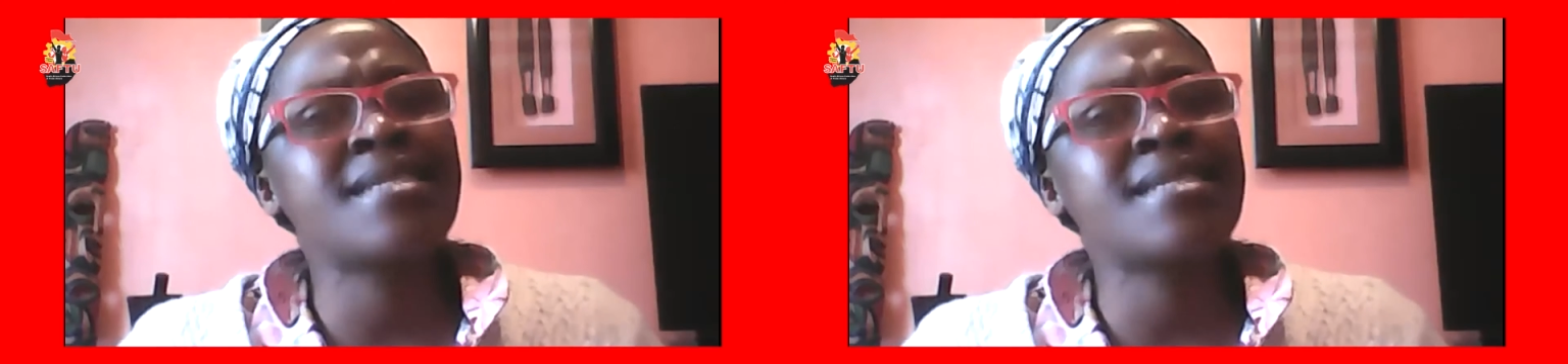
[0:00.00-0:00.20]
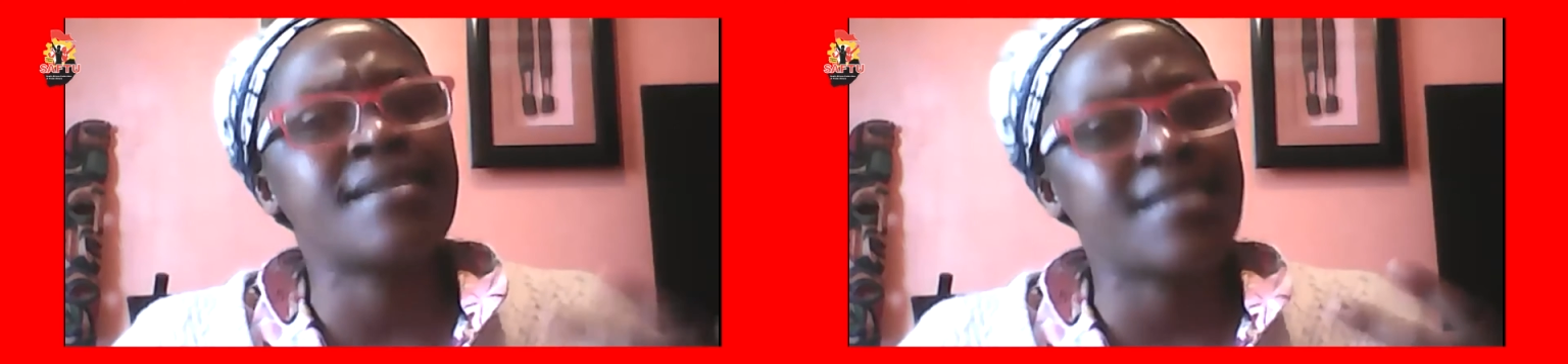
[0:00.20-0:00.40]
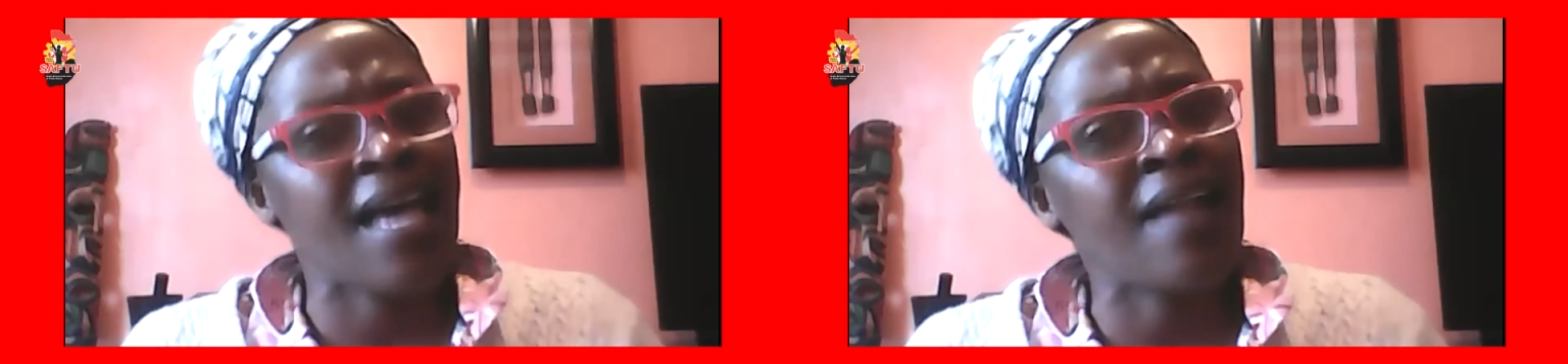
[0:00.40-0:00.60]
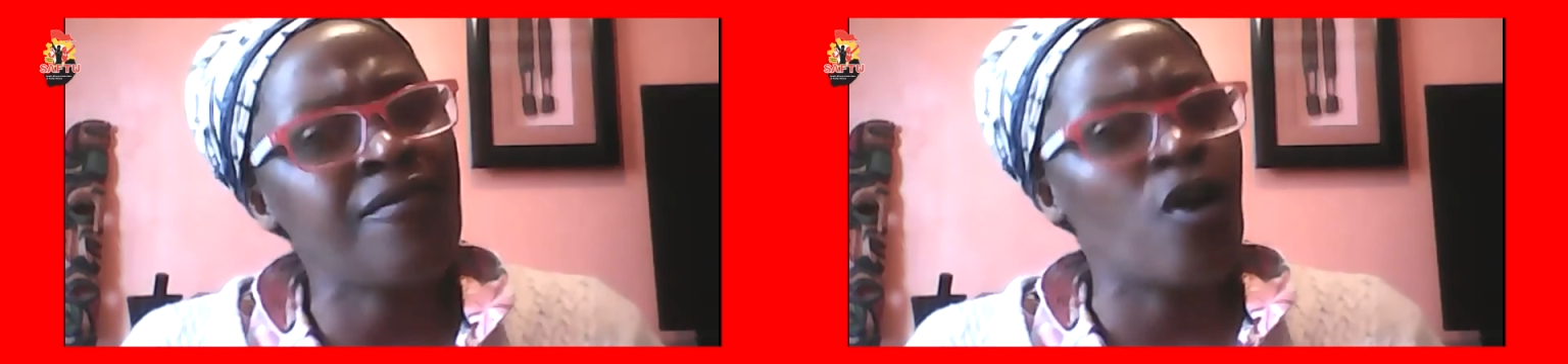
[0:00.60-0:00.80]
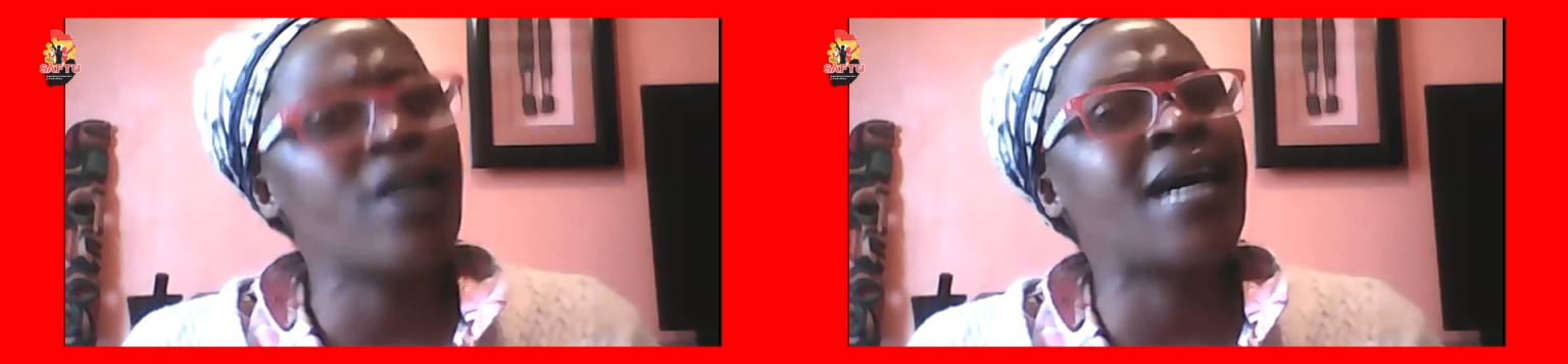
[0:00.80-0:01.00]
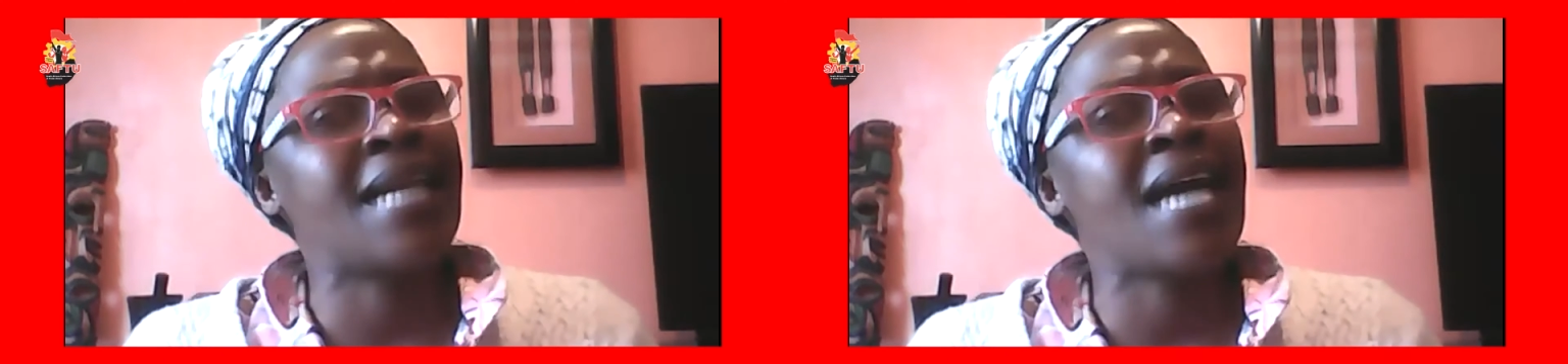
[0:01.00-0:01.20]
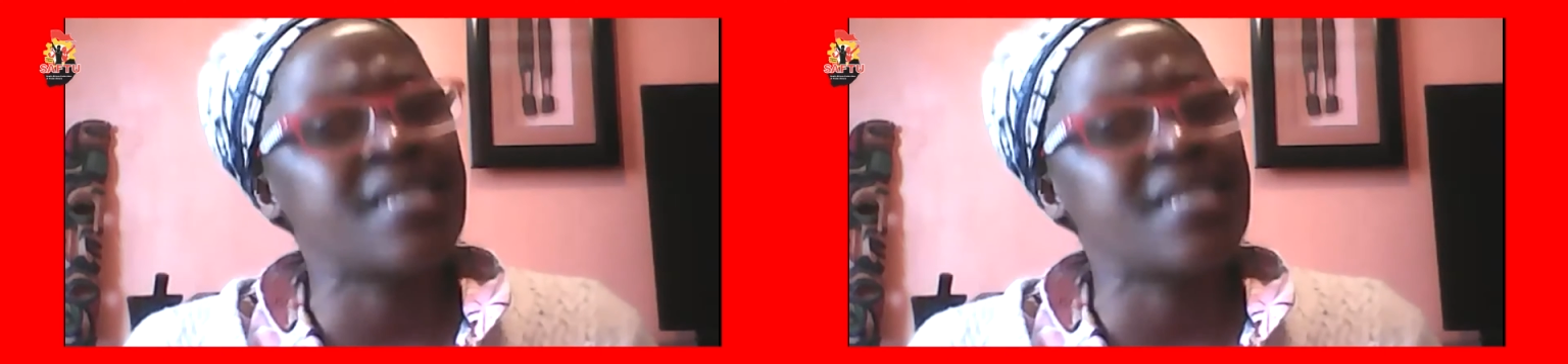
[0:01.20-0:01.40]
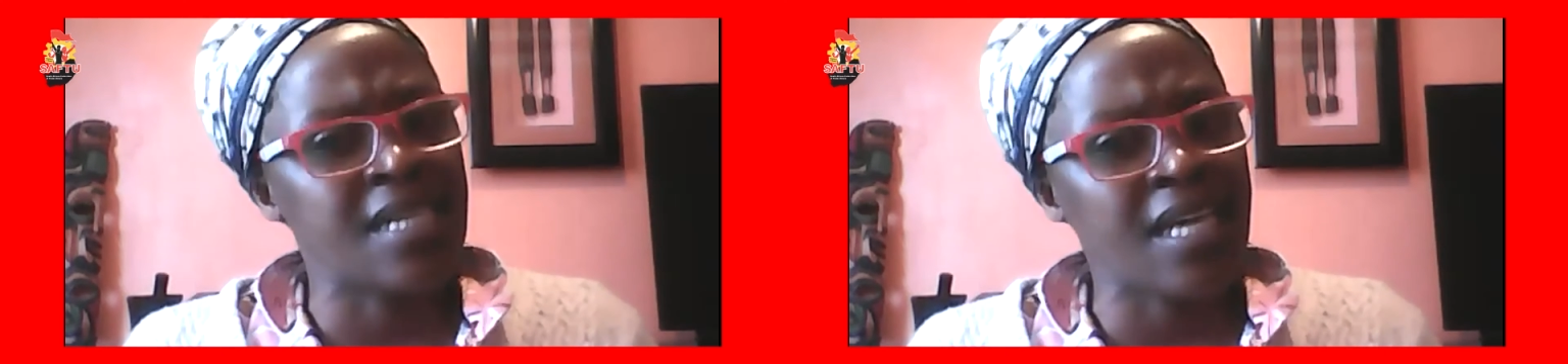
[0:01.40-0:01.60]

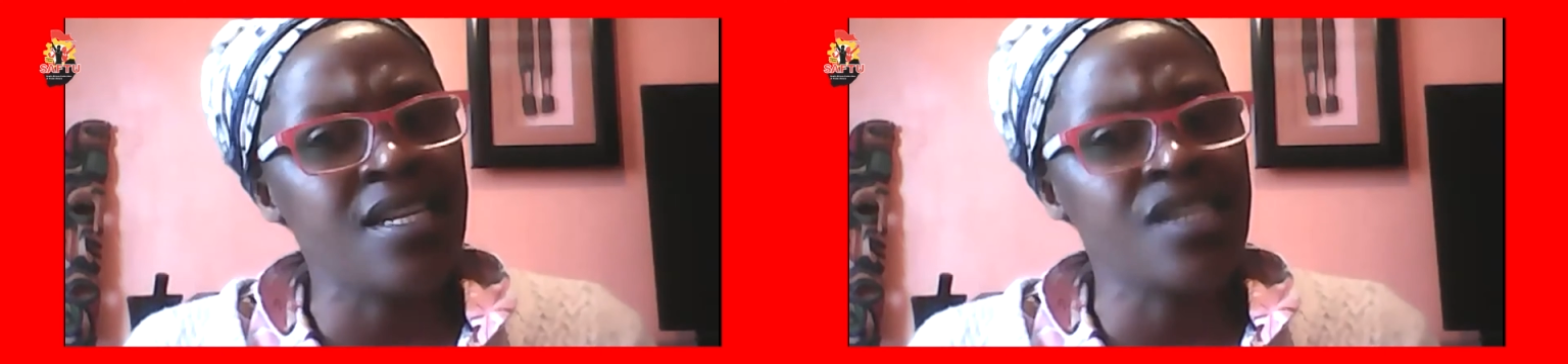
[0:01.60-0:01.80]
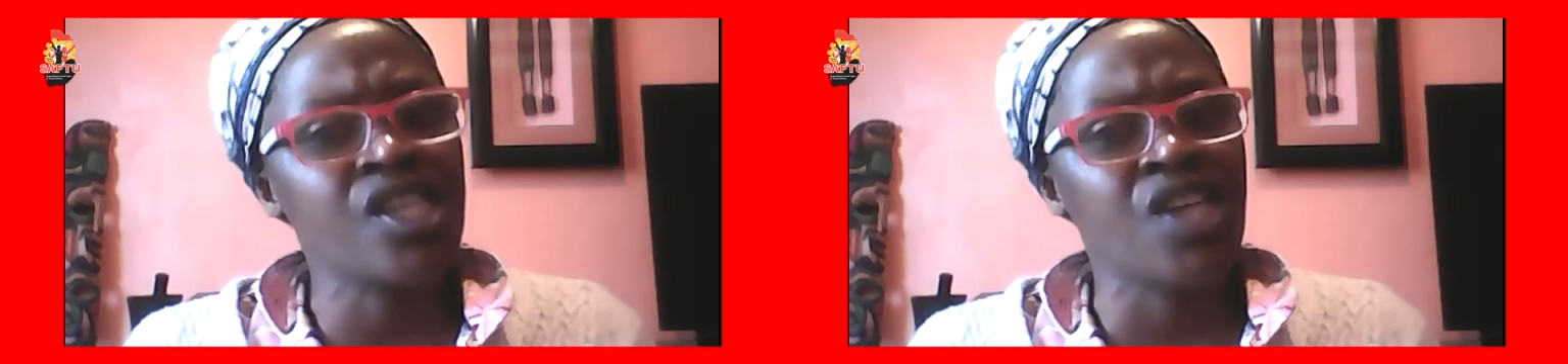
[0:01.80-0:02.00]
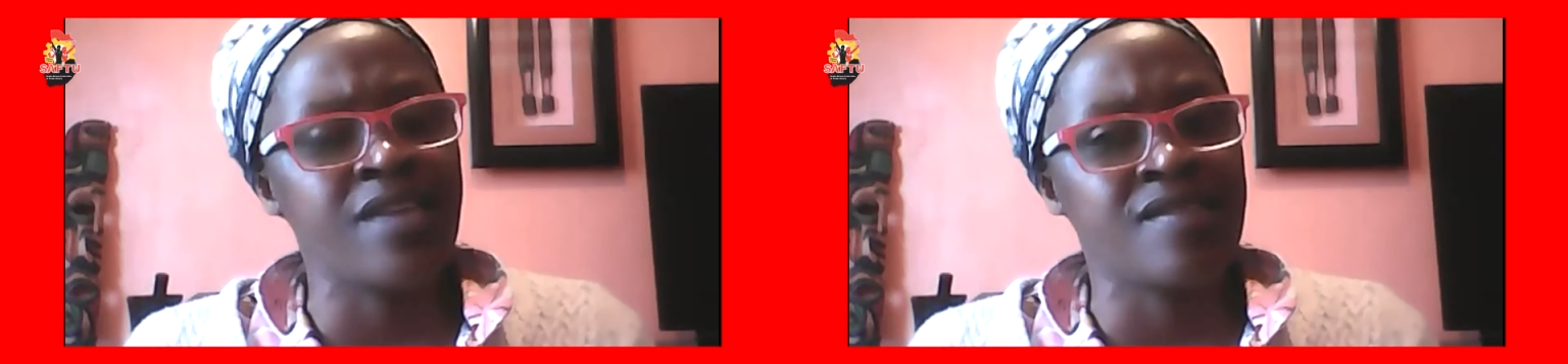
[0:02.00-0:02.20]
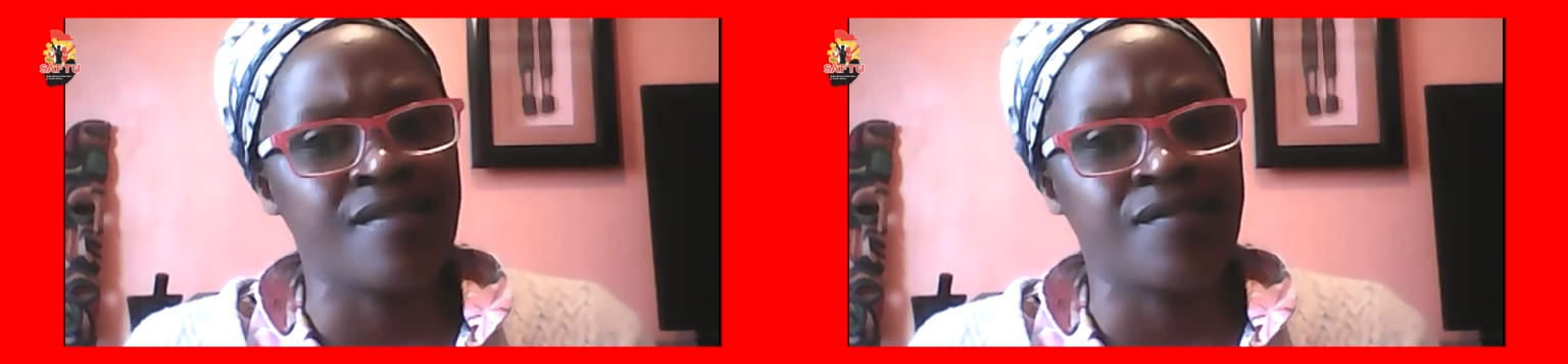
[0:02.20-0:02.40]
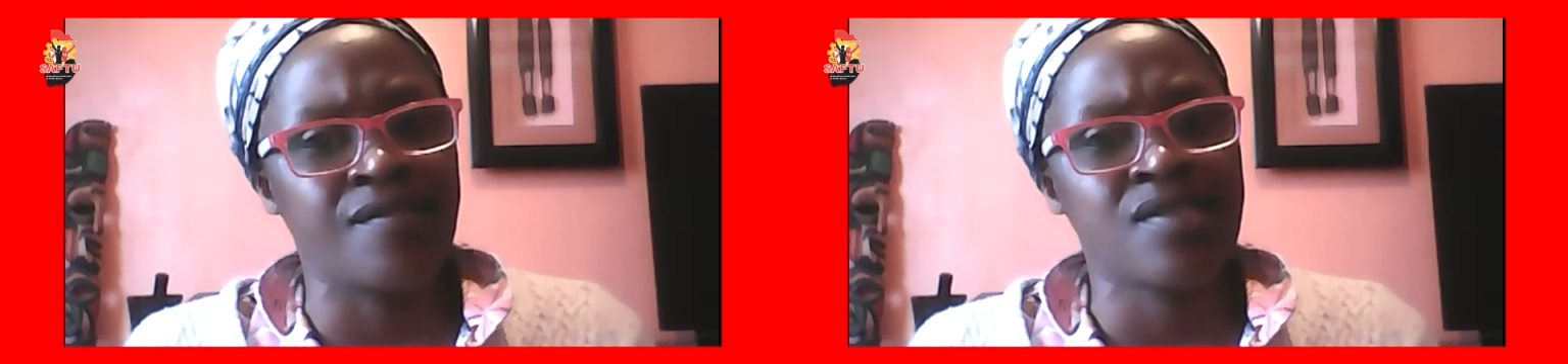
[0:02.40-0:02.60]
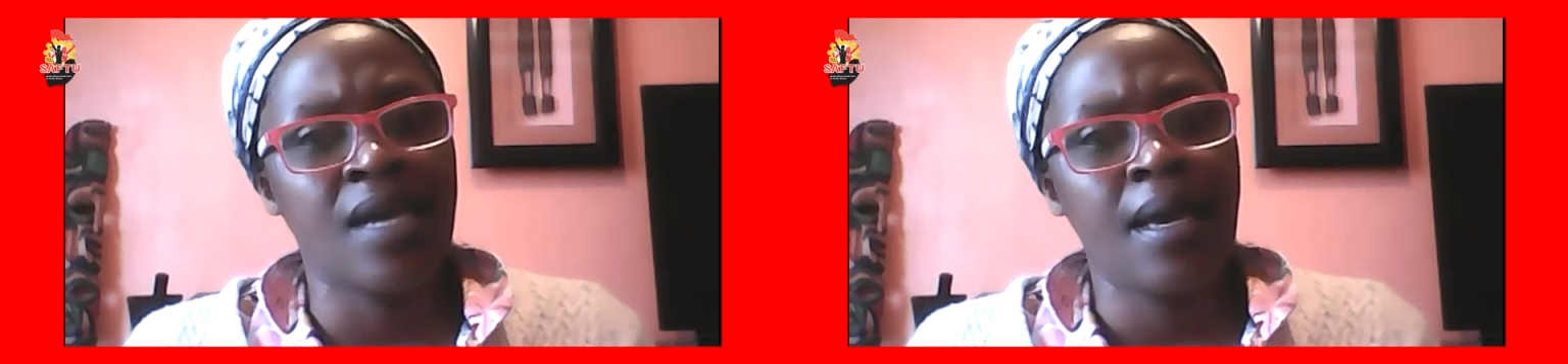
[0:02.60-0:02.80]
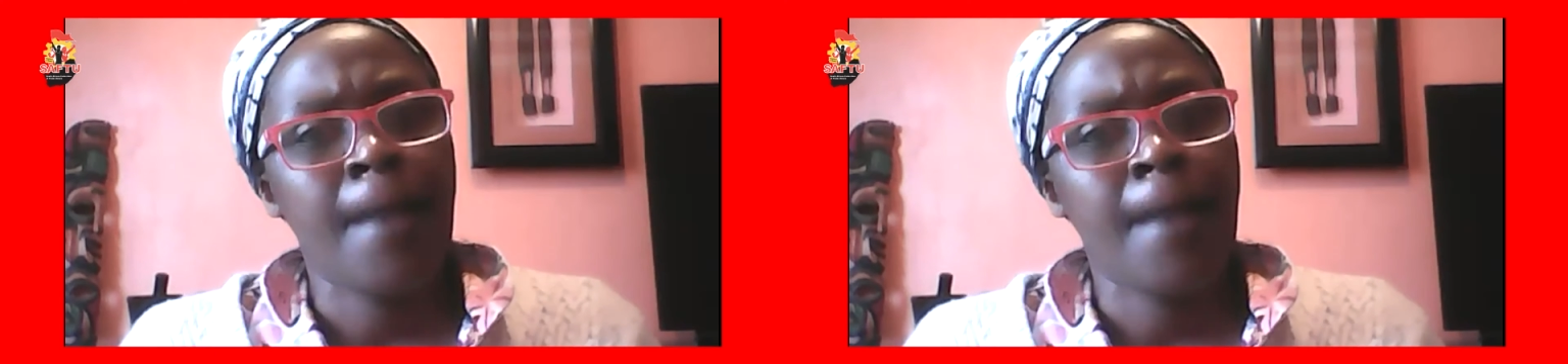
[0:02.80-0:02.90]
self-organizing initiatives.